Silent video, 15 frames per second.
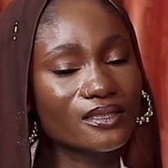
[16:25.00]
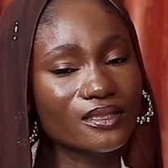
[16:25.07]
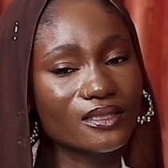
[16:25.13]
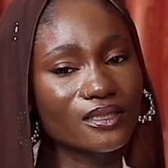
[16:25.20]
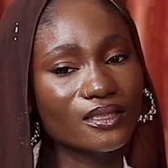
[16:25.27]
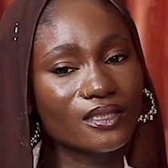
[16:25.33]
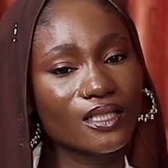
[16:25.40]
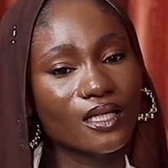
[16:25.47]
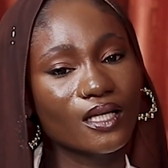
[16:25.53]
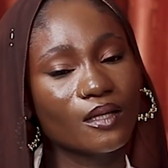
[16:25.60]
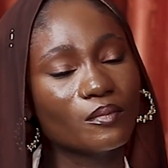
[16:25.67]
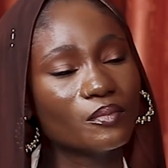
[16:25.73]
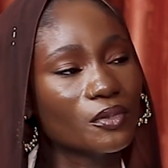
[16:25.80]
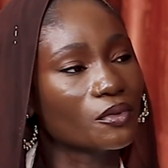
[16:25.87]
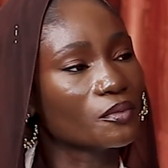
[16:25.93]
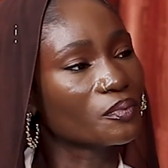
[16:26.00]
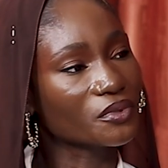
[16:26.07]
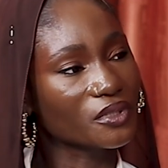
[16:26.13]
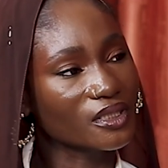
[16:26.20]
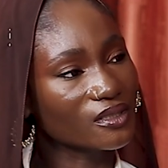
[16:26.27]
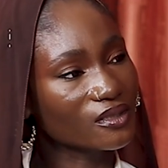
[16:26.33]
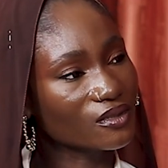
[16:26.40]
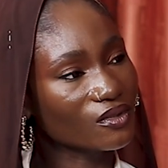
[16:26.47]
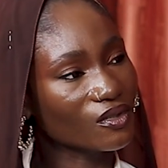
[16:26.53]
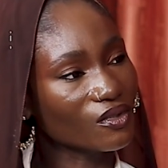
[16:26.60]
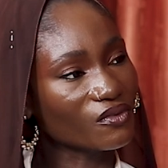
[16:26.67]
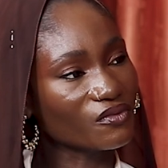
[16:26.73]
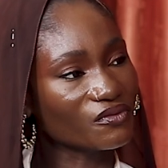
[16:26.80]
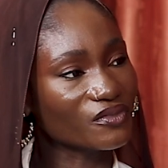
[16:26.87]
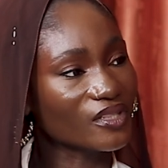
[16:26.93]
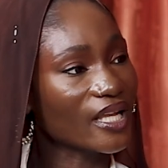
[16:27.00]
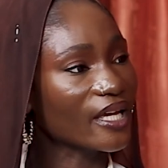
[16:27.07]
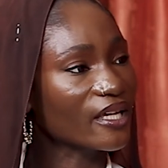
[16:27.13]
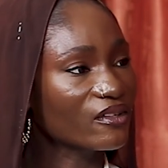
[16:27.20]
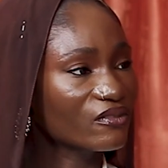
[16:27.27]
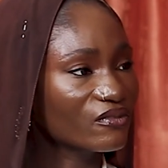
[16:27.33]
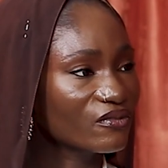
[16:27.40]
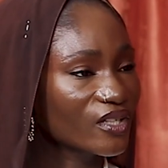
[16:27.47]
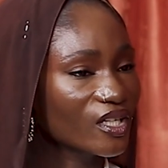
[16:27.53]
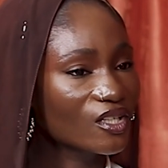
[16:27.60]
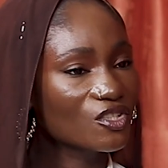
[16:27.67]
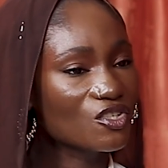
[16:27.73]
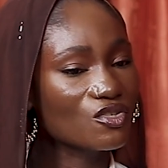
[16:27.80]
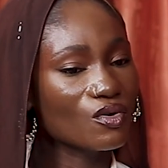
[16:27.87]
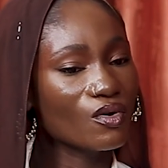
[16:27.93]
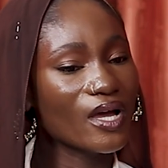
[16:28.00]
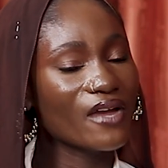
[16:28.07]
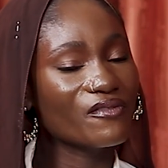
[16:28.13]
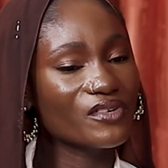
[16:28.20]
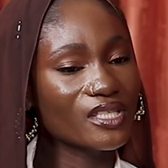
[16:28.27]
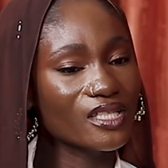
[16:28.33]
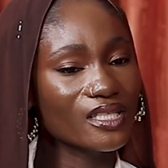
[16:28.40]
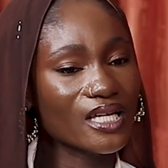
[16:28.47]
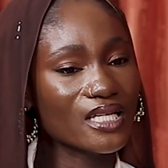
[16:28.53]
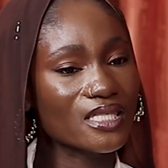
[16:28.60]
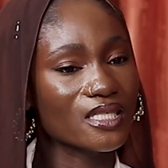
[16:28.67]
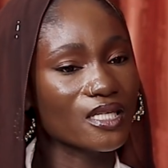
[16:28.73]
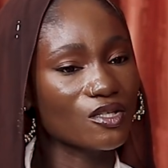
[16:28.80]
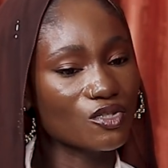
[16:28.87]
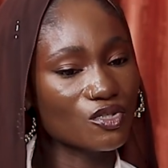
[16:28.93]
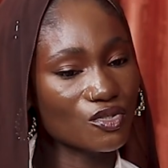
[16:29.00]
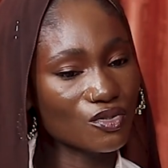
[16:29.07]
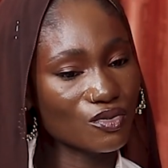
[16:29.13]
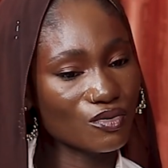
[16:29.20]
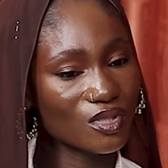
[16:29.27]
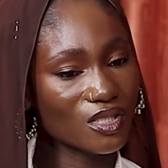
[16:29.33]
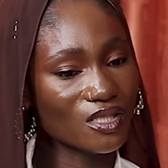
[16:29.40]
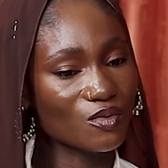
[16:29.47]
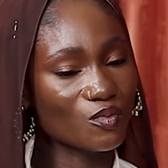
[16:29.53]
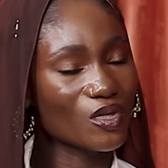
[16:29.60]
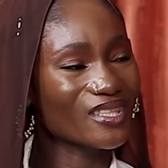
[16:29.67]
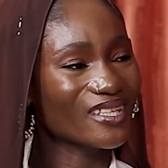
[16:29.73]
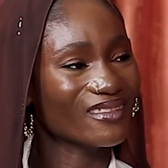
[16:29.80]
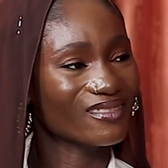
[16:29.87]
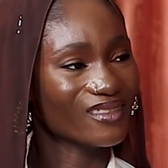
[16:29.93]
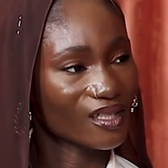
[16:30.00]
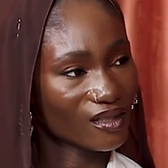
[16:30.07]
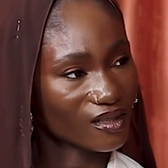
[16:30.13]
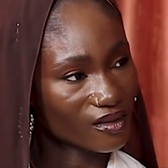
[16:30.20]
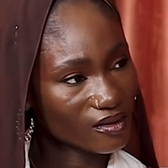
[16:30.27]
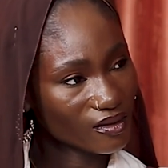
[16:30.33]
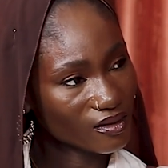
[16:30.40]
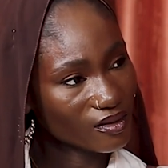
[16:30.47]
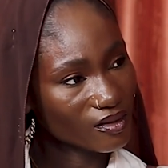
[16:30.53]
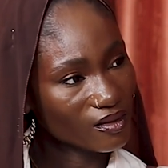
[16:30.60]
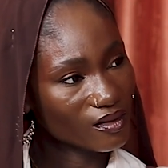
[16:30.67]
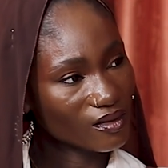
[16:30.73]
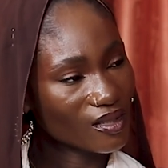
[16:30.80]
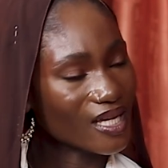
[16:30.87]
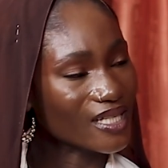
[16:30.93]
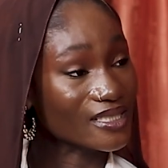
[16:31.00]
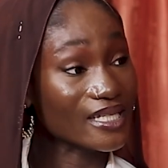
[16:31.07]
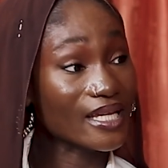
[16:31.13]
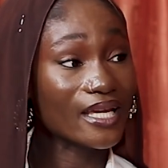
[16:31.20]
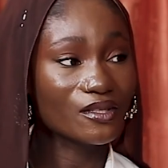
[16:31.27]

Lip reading: the blueprint of life, so everything they're saying to you is what they think. At the